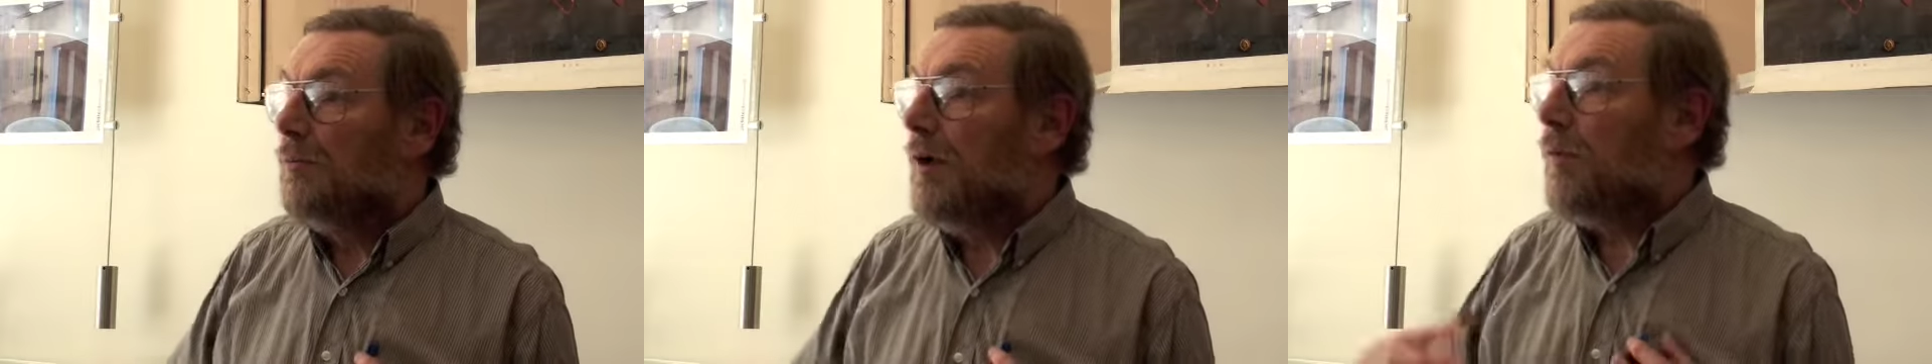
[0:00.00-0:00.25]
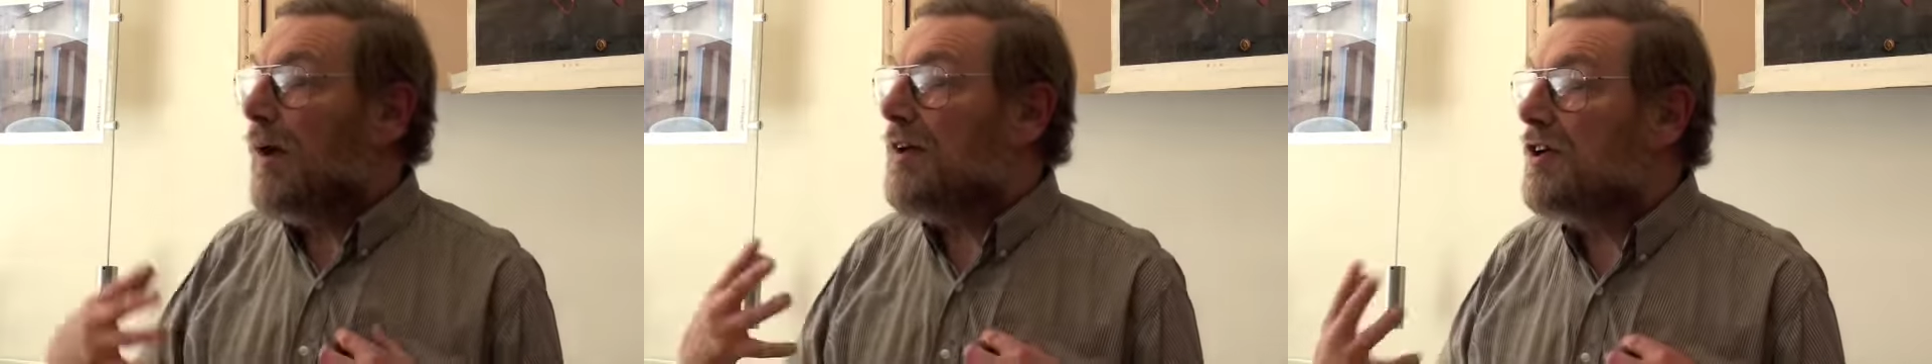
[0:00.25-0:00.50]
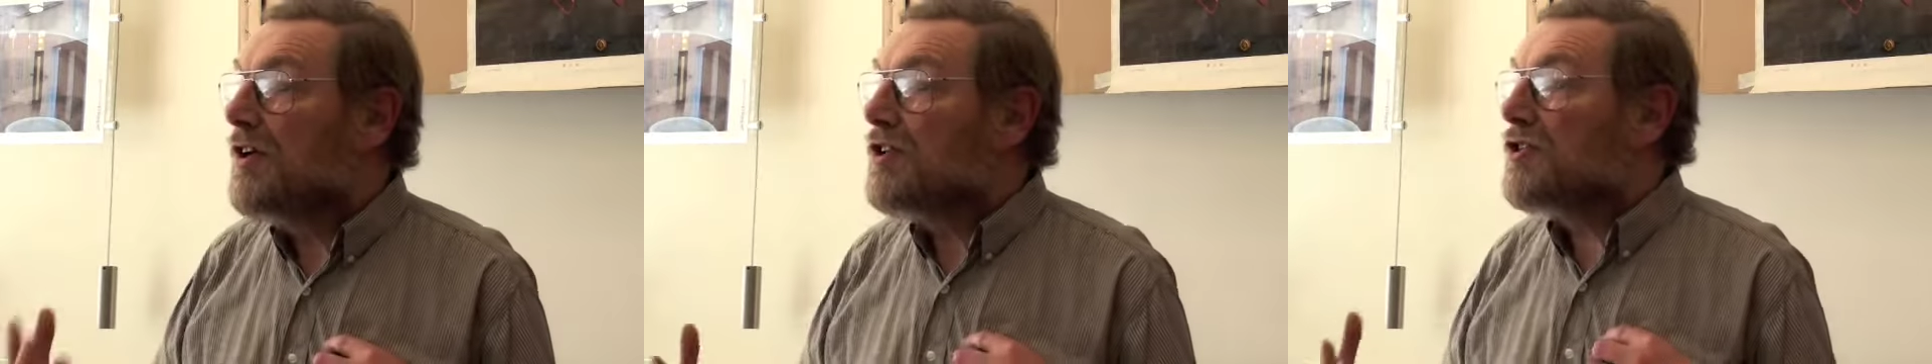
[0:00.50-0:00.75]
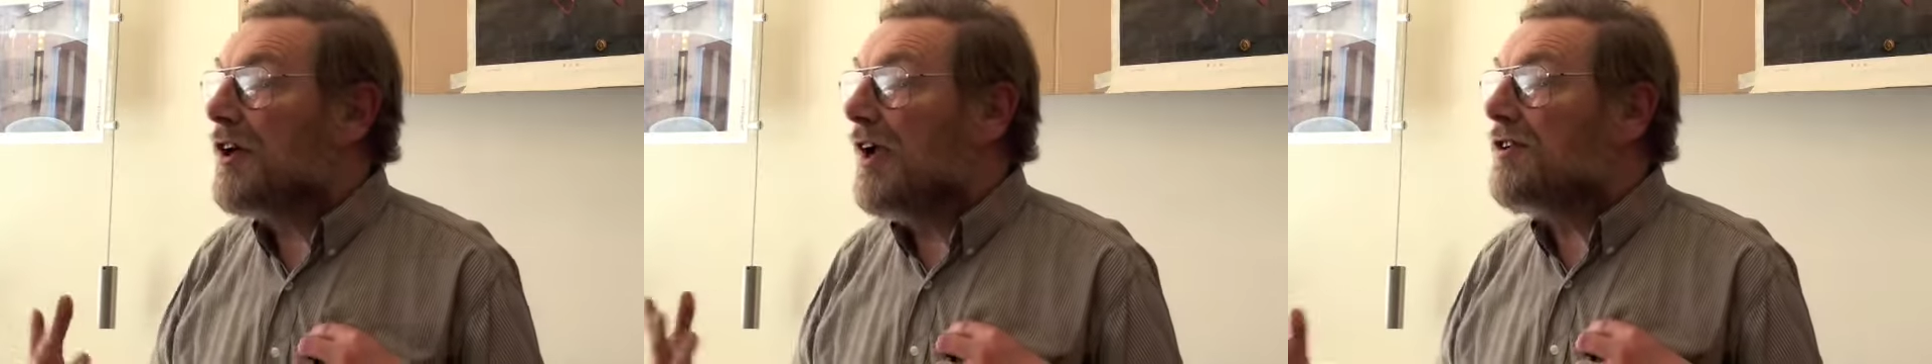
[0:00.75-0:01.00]
But when
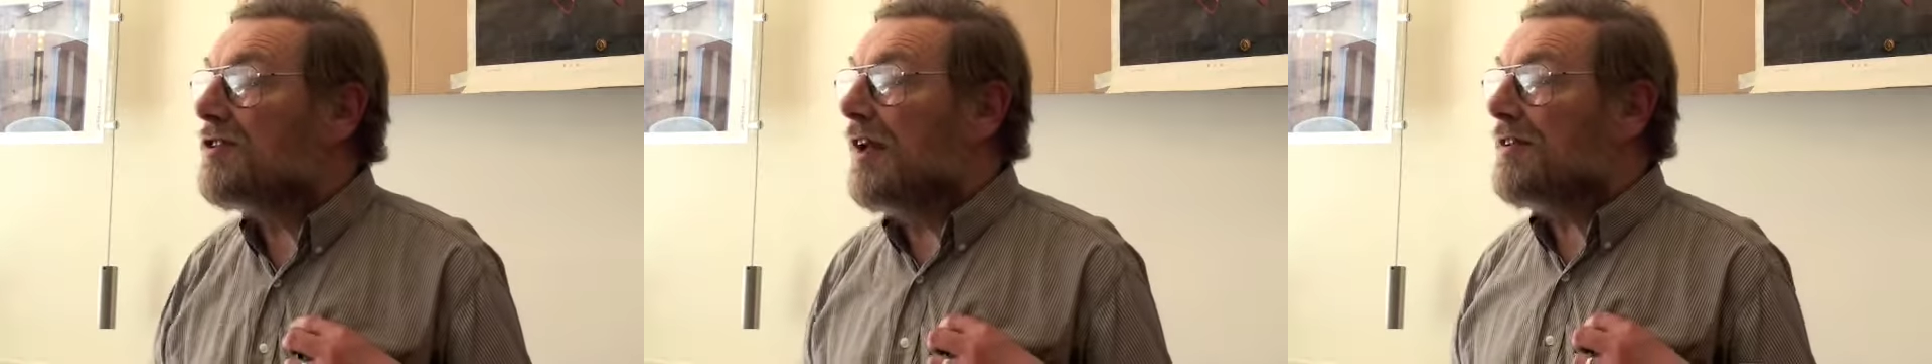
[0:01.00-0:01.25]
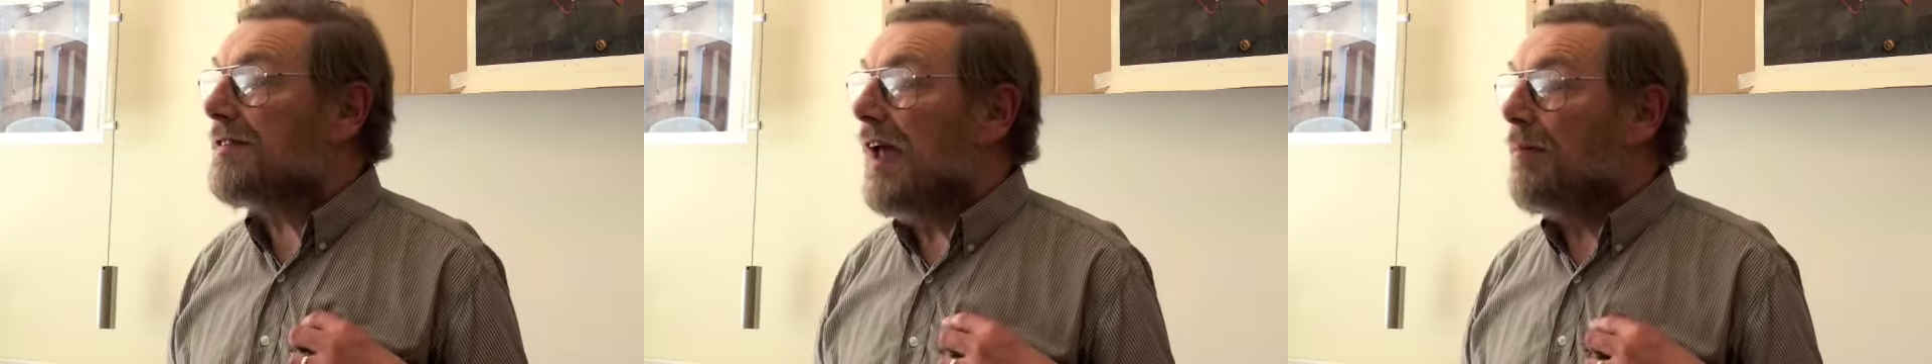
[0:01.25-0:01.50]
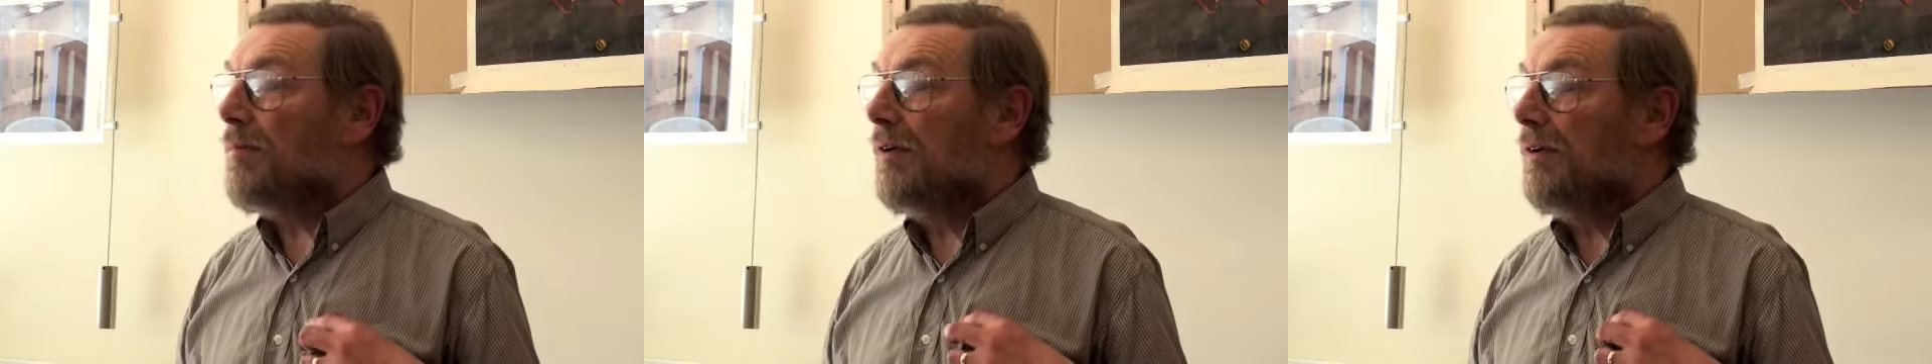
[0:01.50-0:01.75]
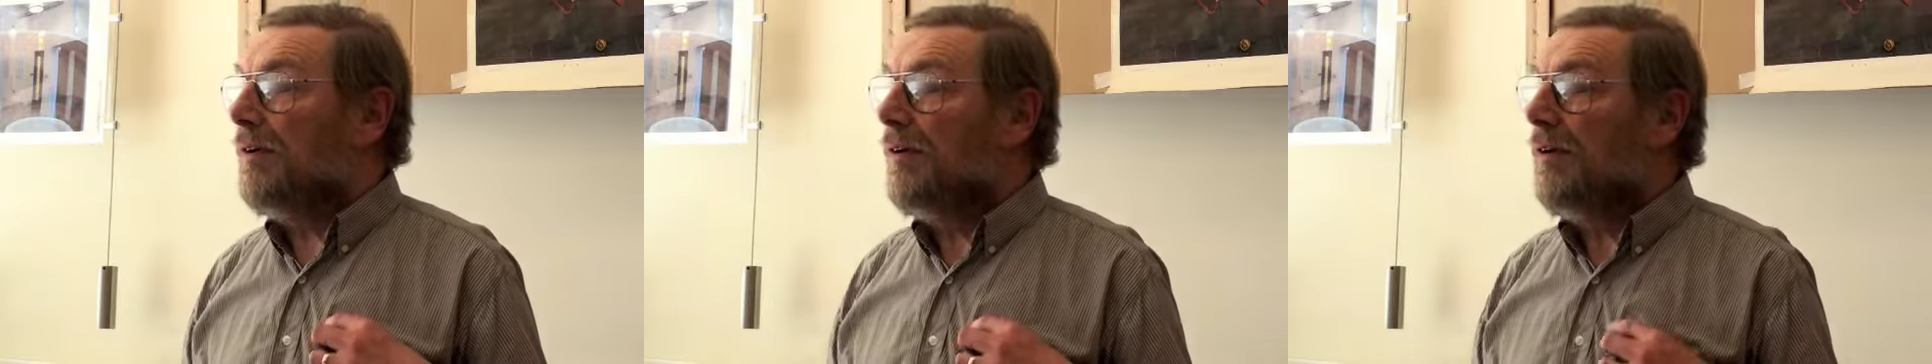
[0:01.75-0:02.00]
change does happen,